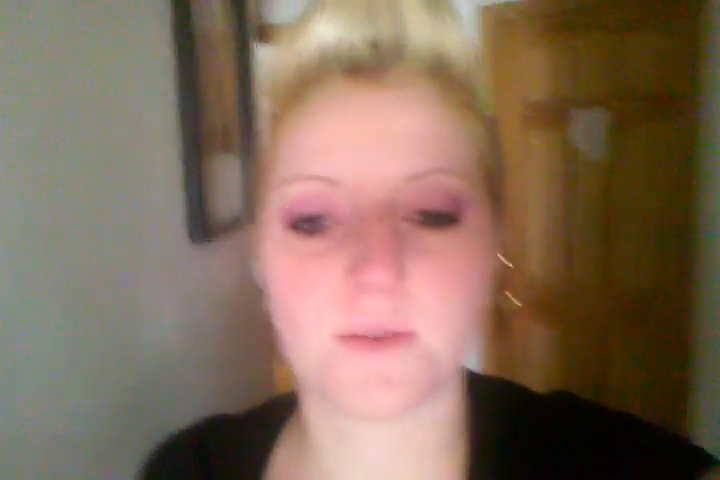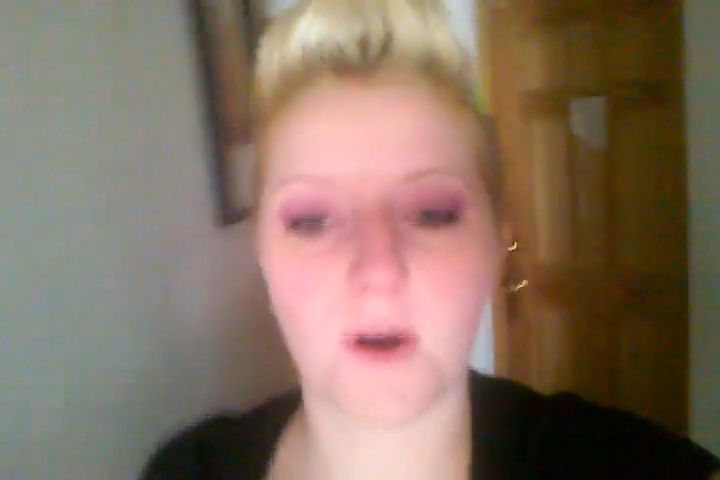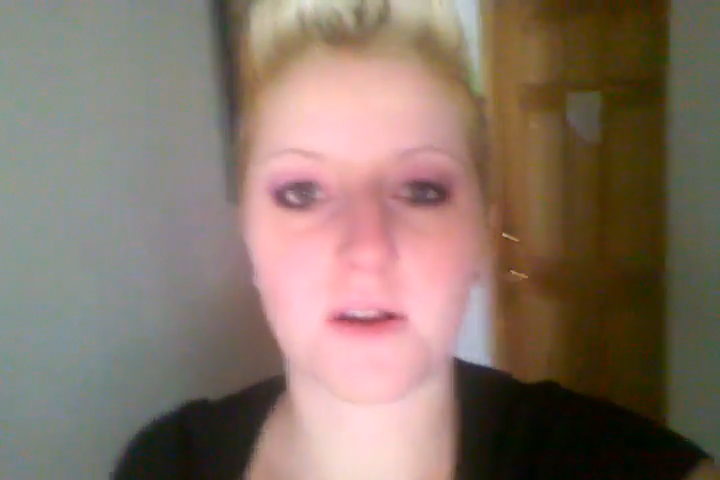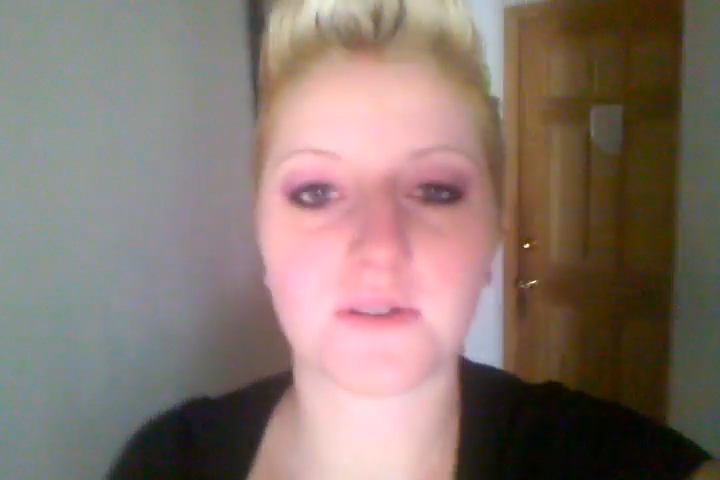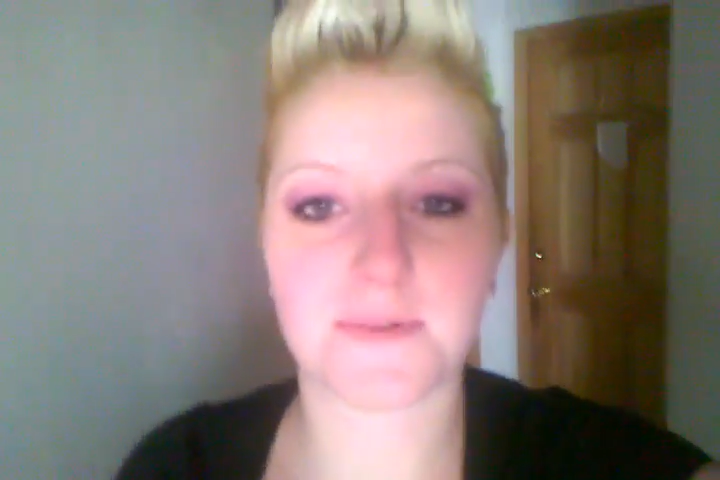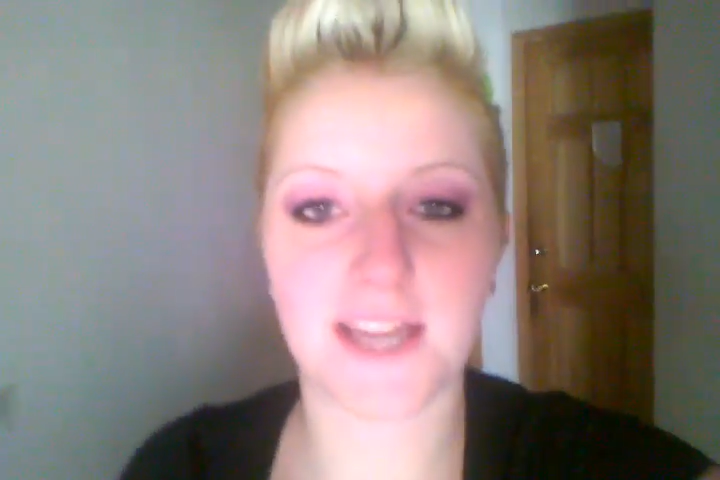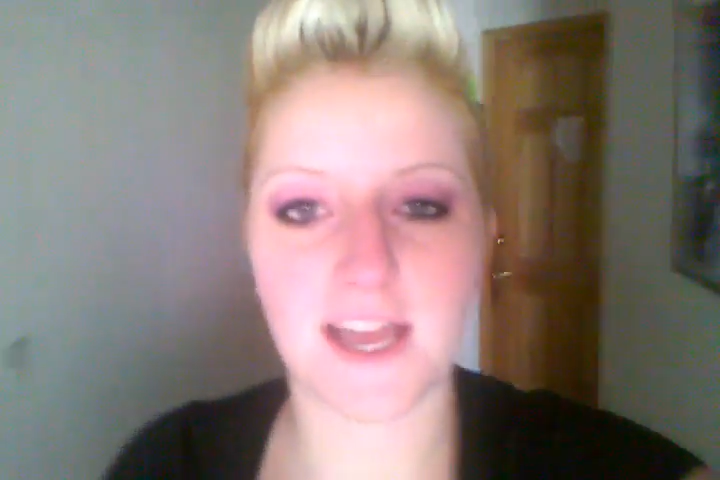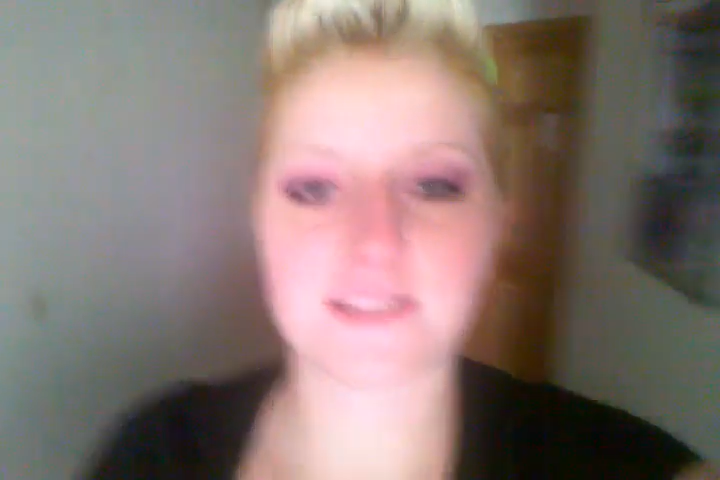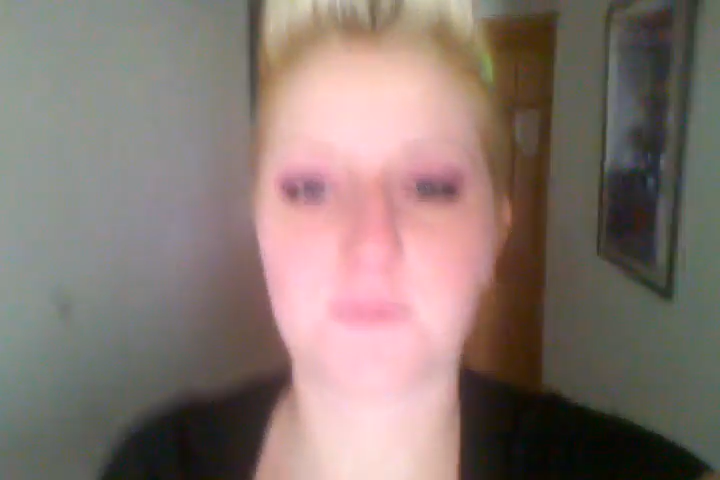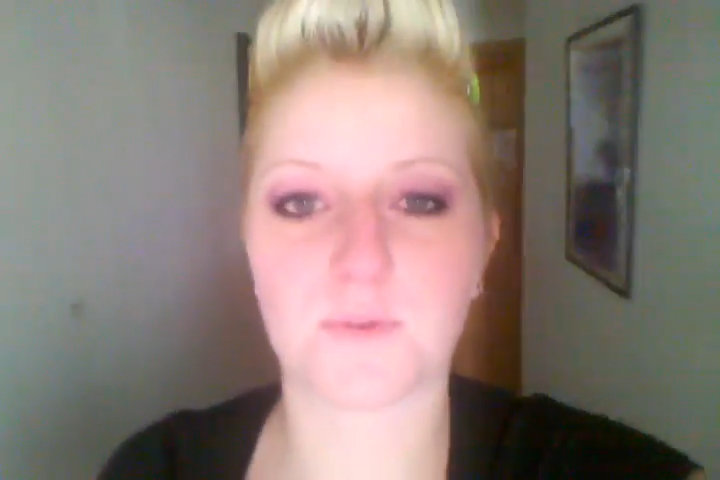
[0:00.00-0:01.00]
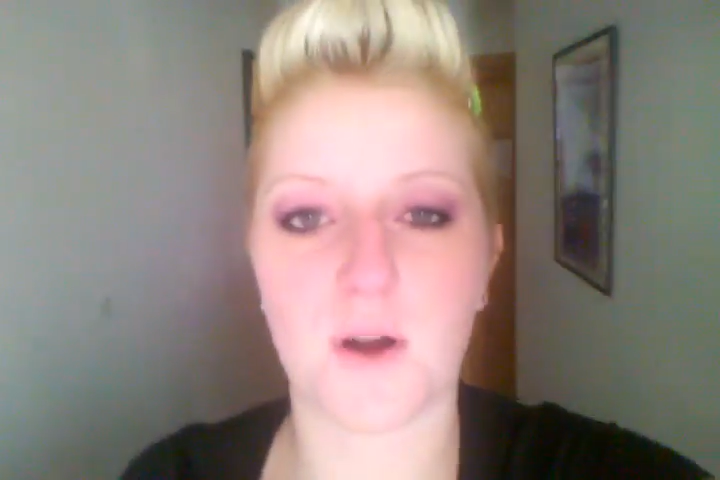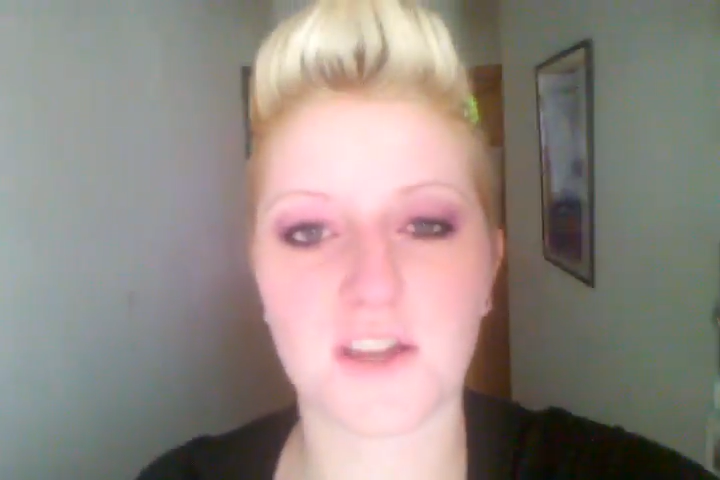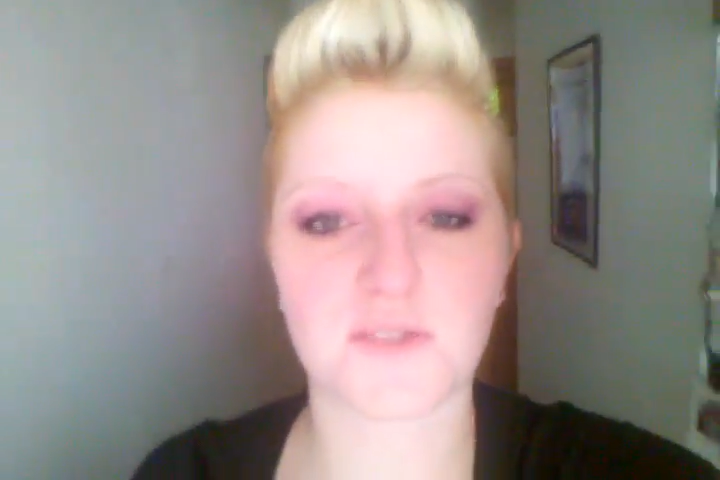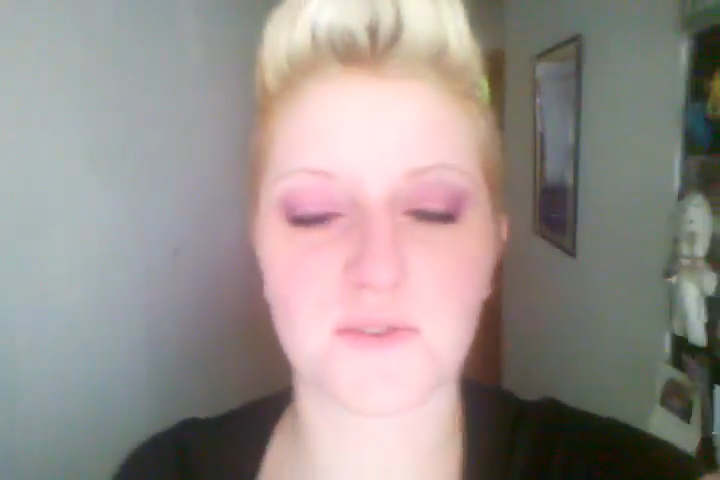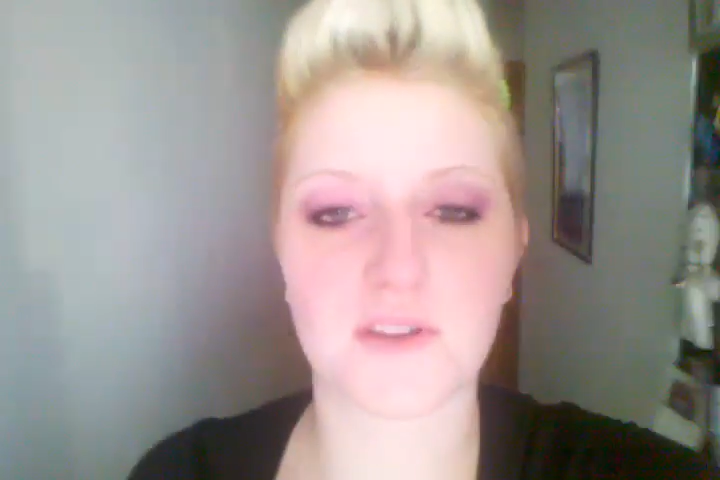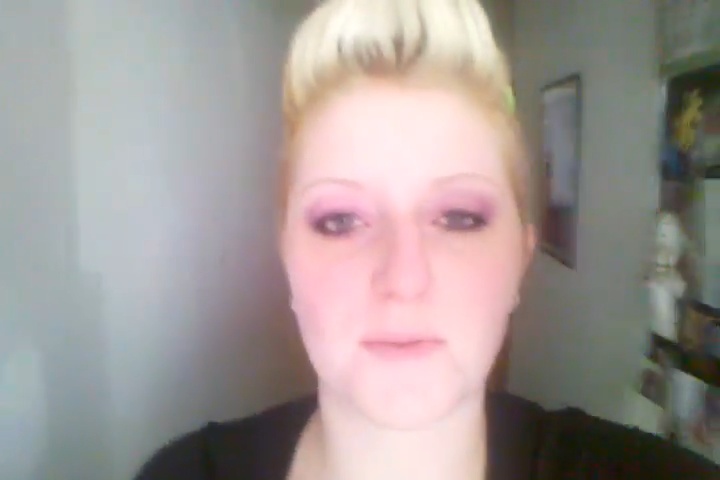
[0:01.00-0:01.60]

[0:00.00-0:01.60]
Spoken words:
Walk with me, guys. We're walking through the